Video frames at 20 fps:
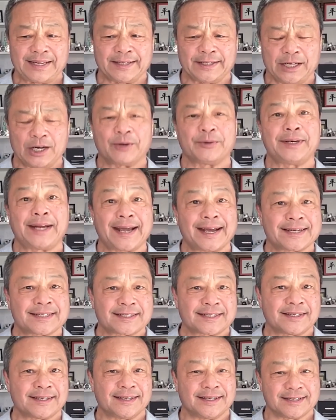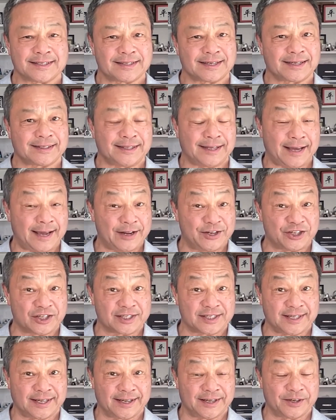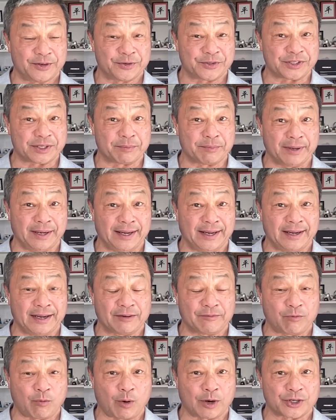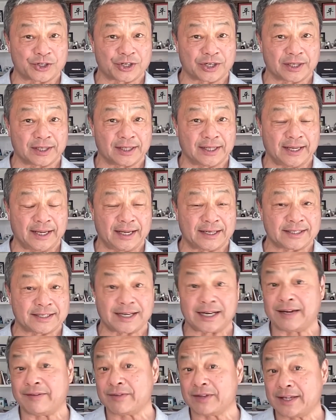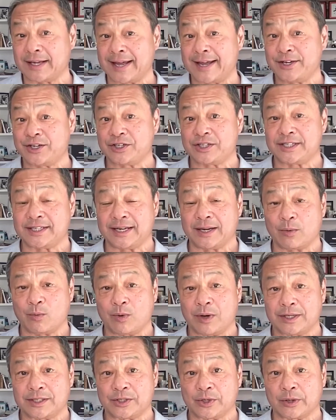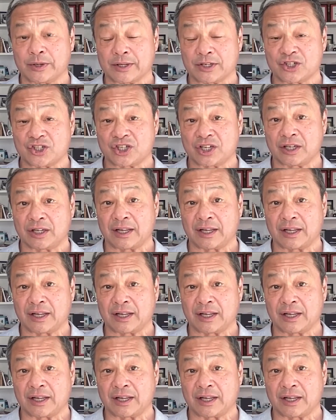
you know, NASA is not the agency it used to be, unfortunately. It's not even the agency it was during the shuttle